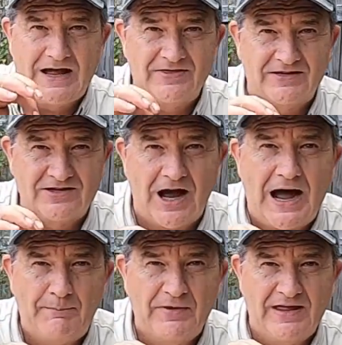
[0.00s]
on the
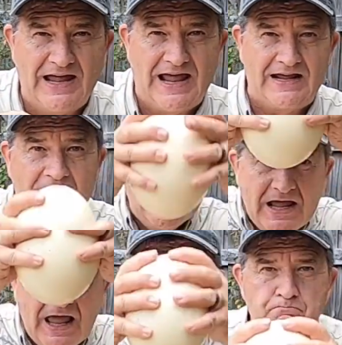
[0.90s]
top of the egg,
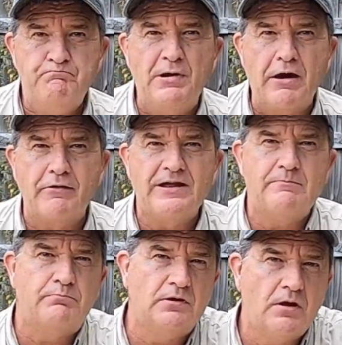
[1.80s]
bury
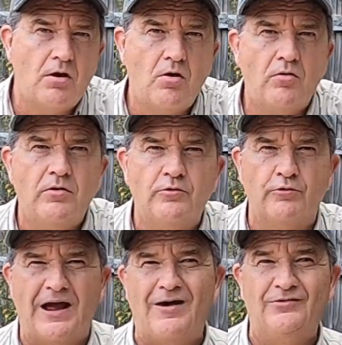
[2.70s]
it below
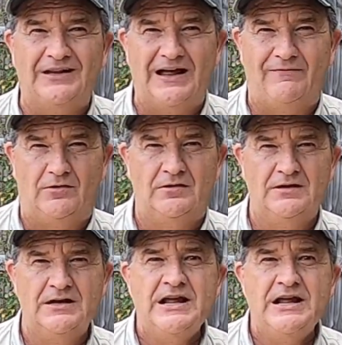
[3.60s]
ground level.